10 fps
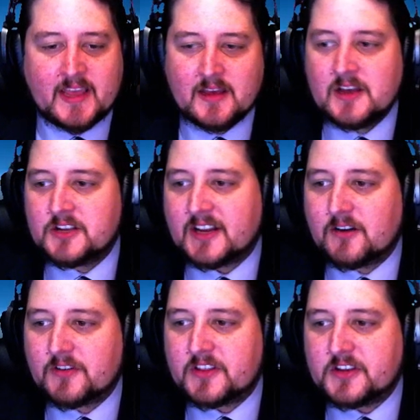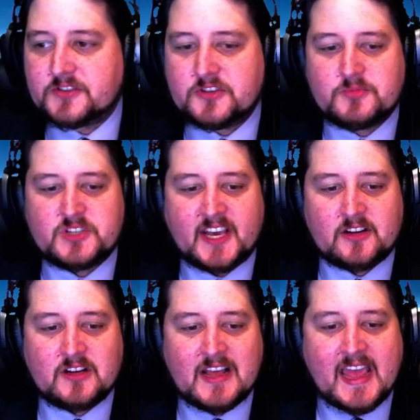You can over to the YouTube
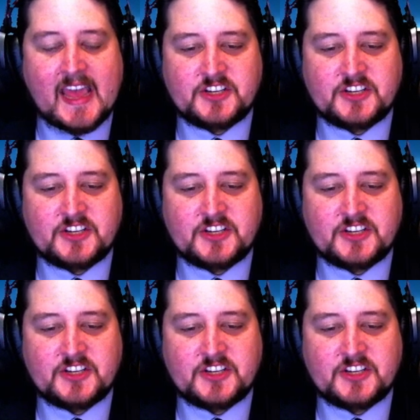channel and